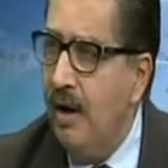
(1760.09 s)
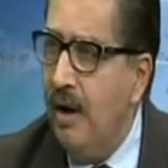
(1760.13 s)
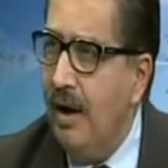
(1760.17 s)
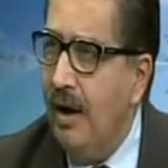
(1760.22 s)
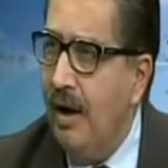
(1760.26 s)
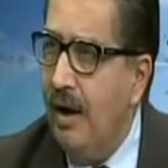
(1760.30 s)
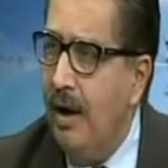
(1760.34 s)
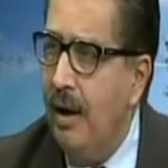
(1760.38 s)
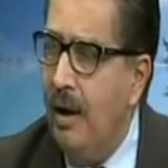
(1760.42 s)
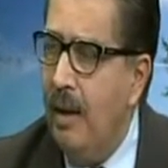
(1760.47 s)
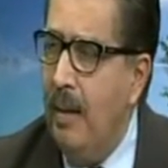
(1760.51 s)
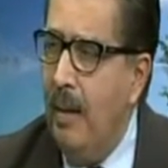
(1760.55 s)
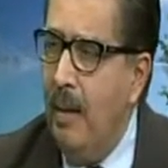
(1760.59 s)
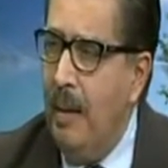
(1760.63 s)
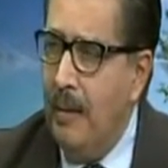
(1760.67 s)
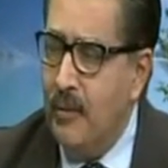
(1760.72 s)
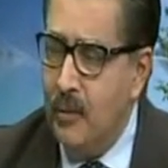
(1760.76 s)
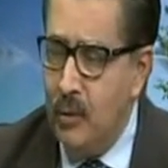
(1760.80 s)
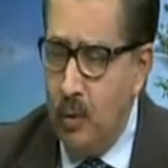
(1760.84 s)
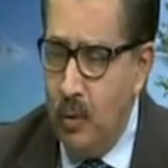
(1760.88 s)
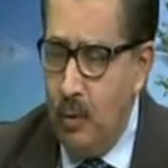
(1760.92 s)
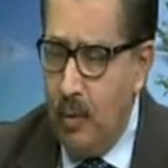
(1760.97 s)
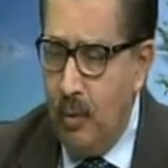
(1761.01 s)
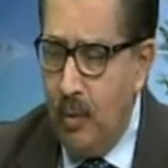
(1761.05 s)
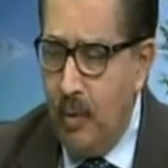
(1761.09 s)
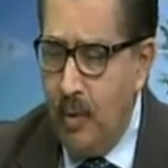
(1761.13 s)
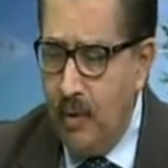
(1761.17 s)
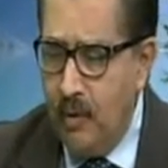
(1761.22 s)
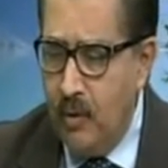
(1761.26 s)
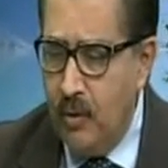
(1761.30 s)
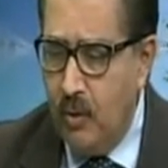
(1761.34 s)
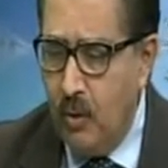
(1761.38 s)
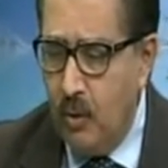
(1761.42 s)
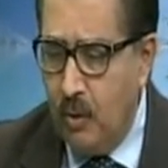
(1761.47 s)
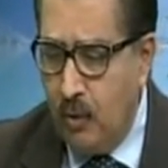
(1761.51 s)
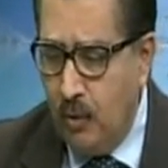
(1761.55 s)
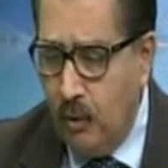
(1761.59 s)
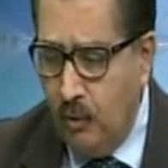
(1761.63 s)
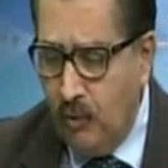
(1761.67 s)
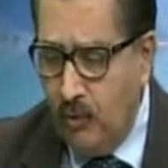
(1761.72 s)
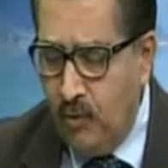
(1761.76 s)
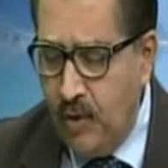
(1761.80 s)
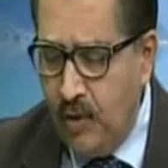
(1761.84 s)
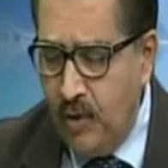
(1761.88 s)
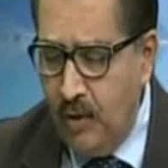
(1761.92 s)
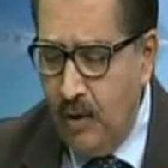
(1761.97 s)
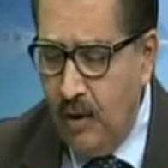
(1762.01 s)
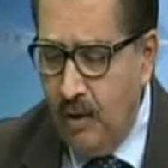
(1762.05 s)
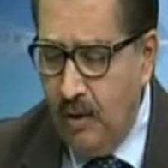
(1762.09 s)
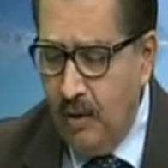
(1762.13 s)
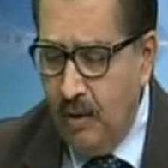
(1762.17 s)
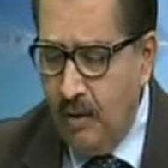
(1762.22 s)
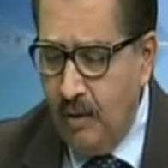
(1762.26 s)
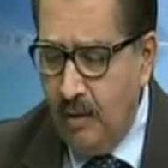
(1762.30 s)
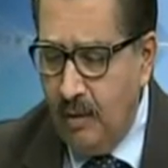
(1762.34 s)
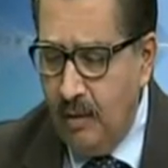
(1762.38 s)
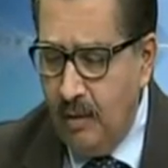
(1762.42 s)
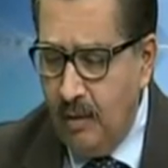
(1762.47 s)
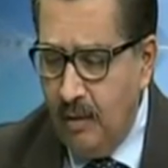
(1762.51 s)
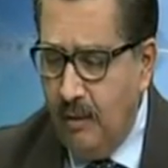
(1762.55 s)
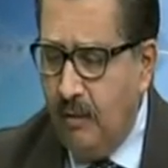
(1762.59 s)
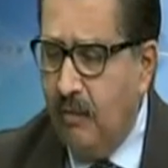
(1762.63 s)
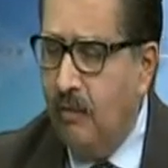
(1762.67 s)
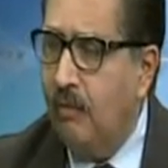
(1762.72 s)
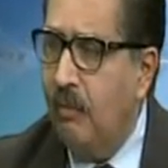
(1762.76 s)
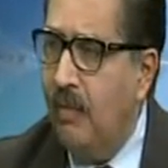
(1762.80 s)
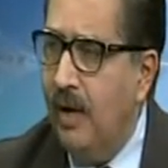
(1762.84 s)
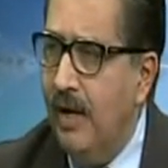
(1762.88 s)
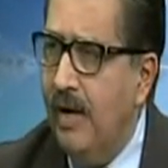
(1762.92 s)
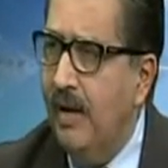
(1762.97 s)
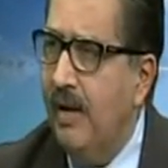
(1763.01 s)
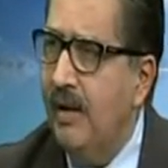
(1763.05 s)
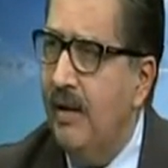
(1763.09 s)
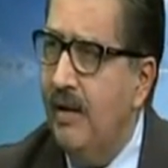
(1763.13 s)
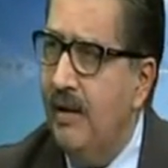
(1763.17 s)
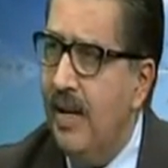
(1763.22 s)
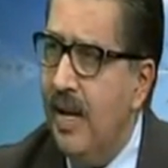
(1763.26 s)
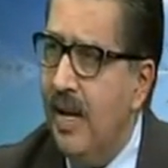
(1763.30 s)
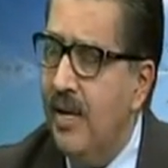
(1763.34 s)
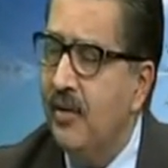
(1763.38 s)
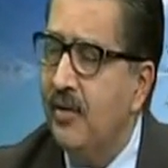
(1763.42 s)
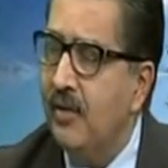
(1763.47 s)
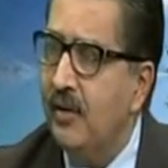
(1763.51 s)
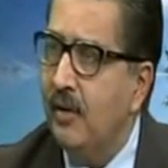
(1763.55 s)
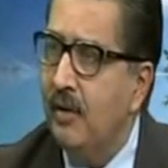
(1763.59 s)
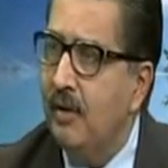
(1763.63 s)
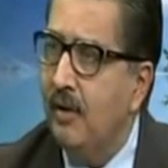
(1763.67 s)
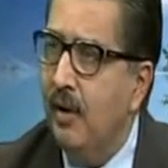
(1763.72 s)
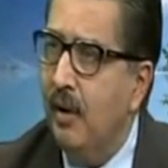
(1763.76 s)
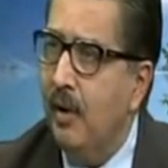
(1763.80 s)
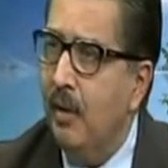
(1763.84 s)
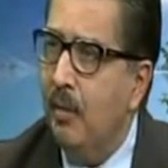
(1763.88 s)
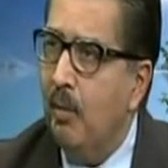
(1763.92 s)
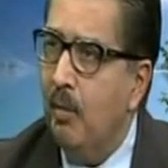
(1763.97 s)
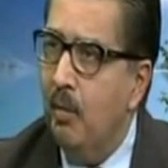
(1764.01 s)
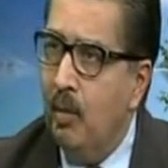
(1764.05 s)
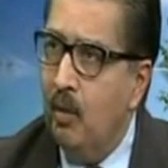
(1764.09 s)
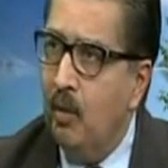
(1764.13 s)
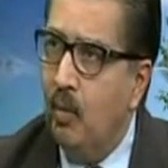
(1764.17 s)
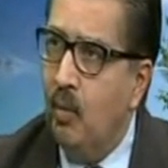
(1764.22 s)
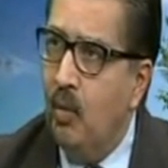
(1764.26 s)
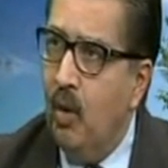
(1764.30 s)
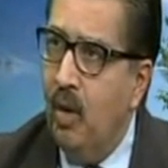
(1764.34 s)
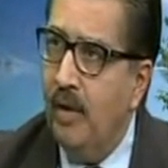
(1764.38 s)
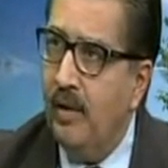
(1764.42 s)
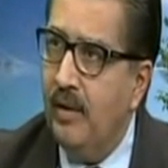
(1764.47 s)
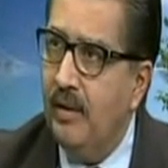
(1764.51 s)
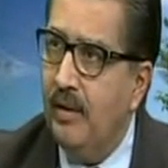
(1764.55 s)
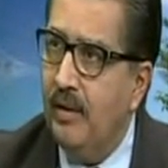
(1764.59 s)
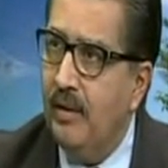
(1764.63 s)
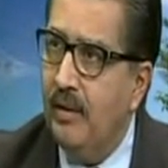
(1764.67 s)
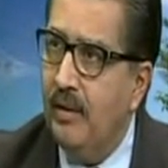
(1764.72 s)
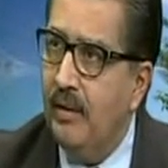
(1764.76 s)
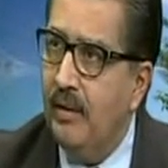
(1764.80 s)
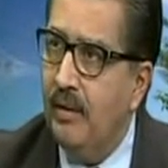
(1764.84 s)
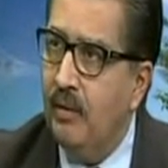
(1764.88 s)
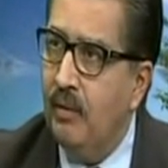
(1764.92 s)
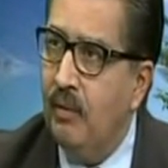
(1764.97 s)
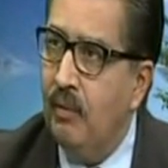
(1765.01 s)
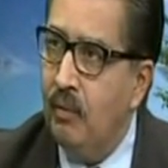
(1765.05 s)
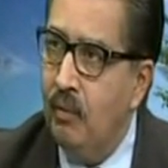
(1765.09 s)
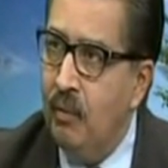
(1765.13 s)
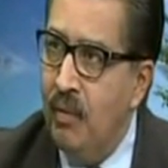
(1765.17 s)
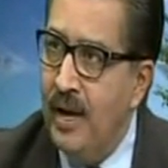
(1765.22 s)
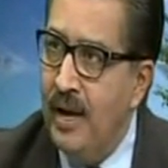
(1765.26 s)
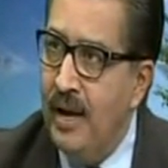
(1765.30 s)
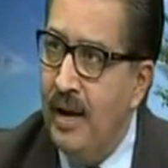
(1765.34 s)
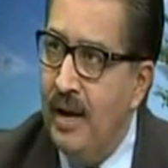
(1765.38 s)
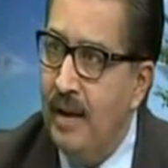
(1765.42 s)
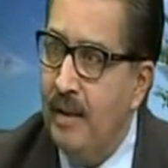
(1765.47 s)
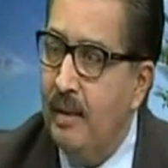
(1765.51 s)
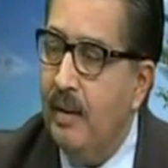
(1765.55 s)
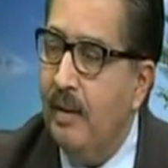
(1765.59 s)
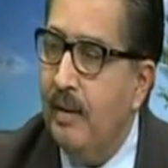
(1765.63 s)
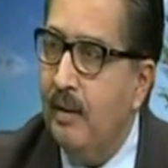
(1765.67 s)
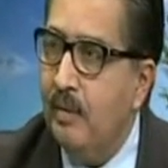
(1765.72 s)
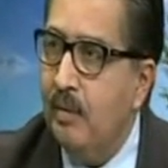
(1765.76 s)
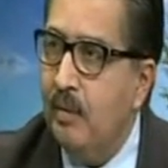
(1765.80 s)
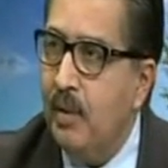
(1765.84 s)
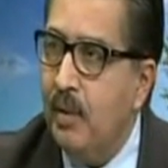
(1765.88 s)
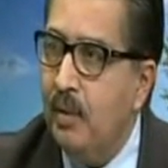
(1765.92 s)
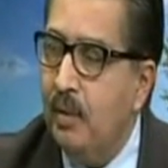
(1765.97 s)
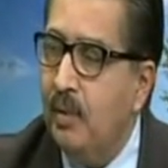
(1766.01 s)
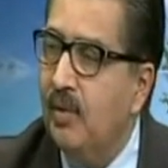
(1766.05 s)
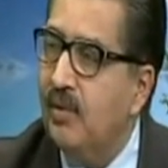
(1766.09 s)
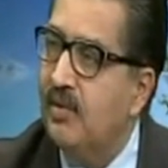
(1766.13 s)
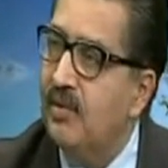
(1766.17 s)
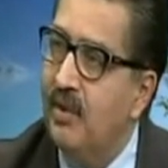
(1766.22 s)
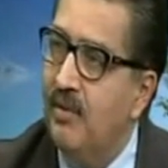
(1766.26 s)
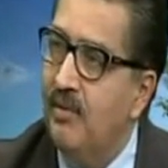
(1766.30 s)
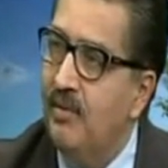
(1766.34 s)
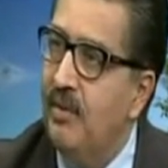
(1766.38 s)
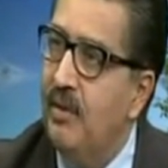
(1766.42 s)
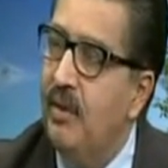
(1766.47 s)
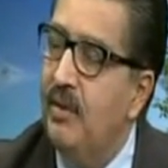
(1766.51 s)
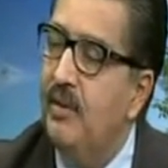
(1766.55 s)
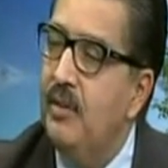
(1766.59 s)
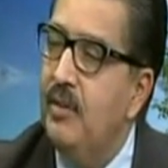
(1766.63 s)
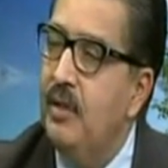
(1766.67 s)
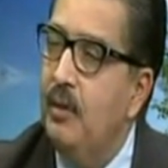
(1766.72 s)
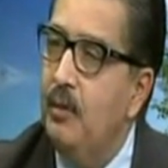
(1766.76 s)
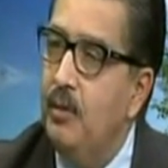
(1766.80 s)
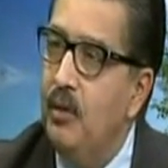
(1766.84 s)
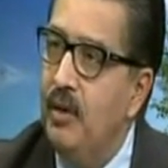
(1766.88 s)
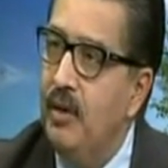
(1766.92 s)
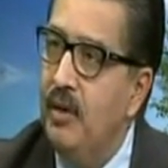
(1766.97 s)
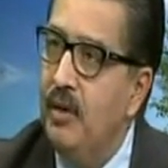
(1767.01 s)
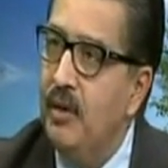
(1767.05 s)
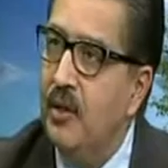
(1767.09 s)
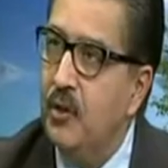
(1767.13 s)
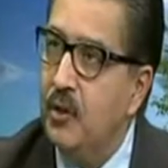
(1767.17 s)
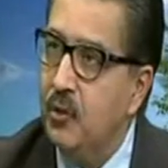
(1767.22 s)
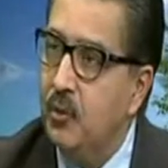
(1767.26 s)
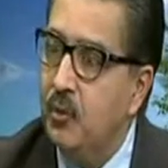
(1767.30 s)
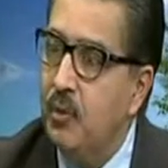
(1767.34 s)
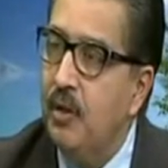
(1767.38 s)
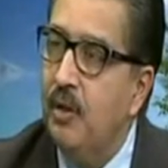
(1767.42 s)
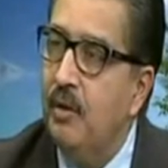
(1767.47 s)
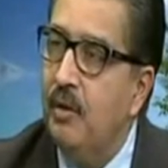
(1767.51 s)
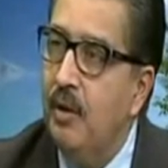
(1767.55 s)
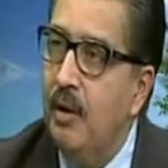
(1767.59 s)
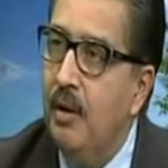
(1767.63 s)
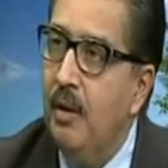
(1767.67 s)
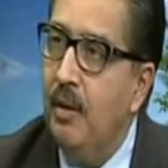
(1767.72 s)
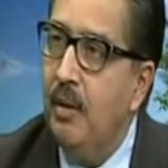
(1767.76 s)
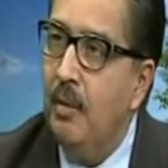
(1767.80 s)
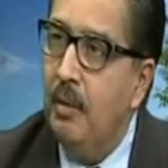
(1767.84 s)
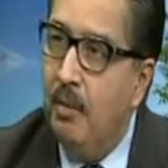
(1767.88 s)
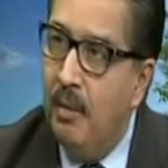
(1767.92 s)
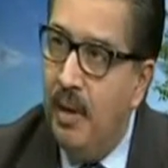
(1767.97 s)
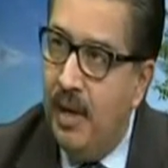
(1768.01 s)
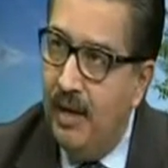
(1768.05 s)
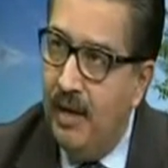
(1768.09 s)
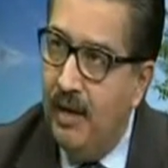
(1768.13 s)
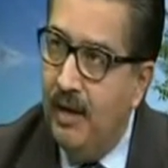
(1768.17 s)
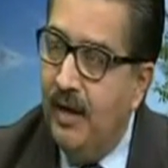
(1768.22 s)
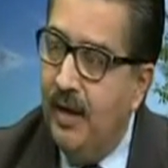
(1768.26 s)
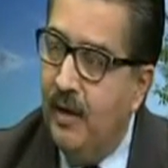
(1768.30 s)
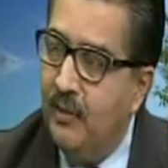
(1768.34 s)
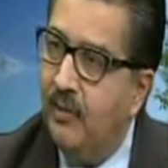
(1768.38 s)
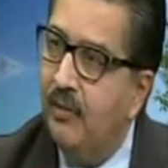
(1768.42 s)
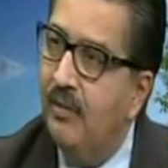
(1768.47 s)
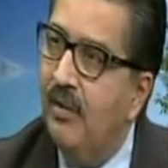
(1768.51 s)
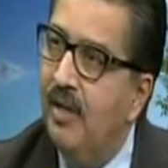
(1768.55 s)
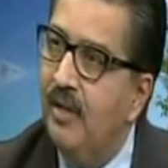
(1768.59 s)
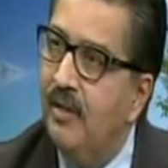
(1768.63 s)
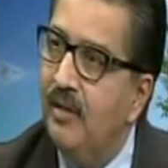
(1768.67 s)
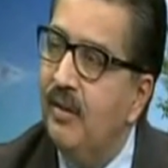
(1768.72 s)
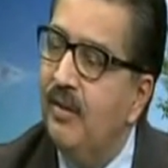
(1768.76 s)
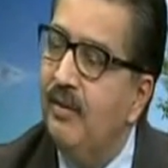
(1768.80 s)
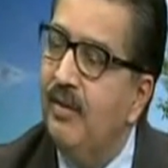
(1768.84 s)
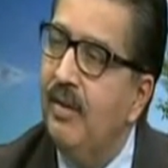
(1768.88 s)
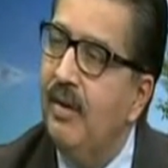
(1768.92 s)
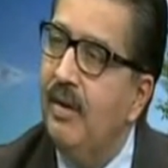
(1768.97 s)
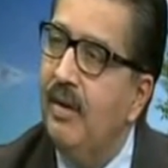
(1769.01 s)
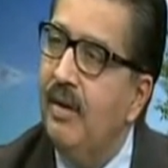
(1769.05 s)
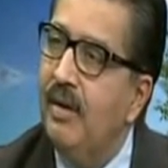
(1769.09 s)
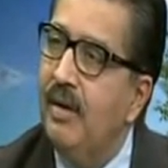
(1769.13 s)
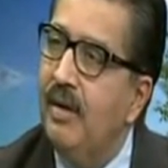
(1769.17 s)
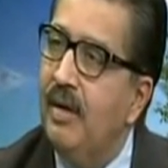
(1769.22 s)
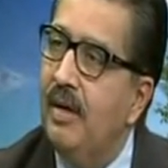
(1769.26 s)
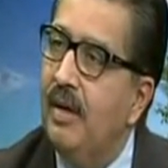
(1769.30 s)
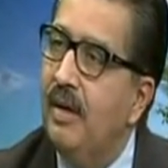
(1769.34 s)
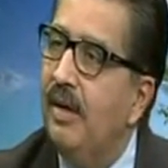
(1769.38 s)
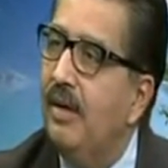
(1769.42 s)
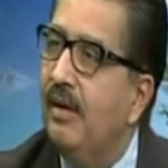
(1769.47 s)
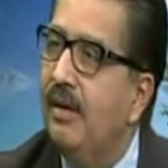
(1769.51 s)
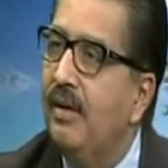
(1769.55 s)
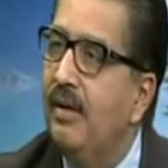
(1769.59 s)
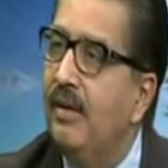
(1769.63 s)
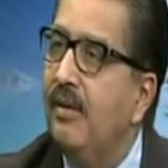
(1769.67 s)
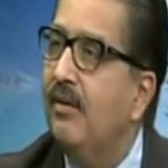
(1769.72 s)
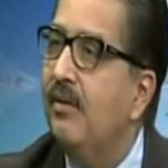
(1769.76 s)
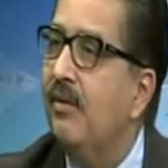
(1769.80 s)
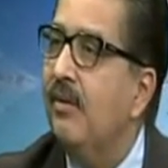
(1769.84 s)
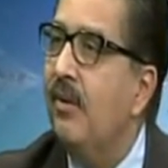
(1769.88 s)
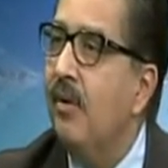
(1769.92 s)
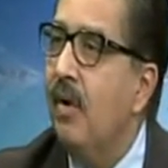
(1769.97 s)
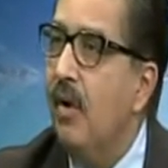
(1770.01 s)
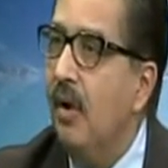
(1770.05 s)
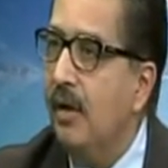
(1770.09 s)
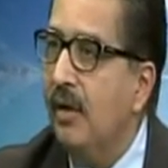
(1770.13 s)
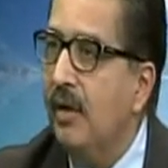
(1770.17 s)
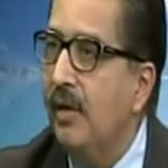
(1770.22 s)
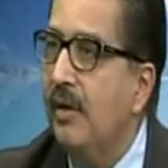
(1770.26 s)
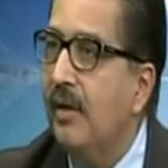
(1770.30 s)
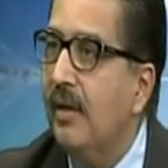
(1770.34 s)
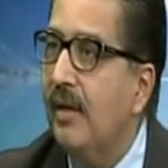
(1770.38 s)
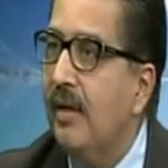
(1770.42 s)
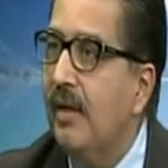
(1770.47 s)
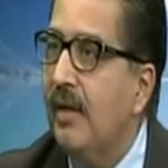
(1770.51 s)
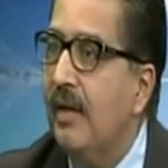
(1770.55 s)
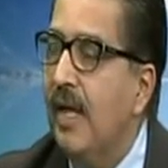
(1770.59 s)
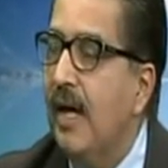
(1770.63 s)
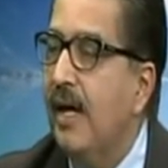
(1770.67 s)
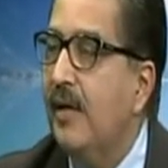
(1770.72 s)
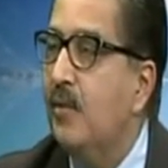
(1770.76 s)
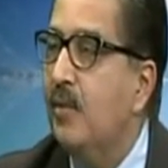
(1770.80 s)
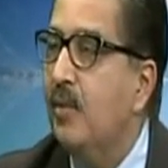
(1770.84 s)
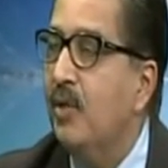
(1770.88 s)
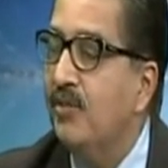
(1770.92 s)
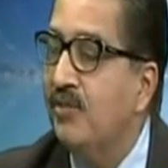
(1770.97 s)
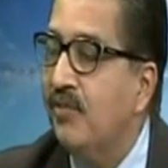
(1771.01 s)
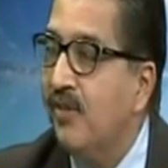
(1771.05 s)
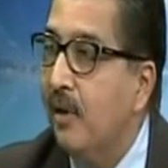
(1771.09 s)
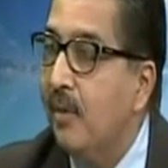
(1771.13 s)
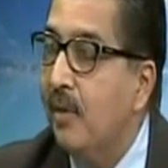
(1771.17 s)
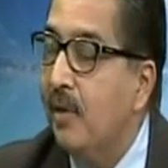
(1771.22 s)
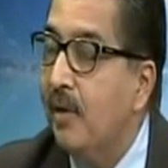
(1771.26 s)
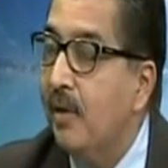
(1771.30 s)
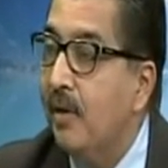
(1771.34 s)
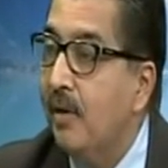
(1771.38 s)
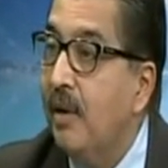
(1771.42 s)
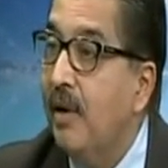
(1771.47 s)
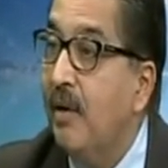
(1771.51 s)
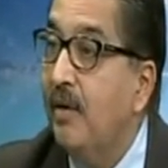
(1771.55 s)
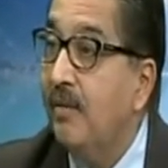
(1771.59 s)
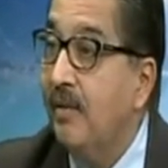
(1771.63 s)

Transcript: So though we are one nation, but what way people suffer in Jammu and Kashmir, many times rest of the India is not that much familiar.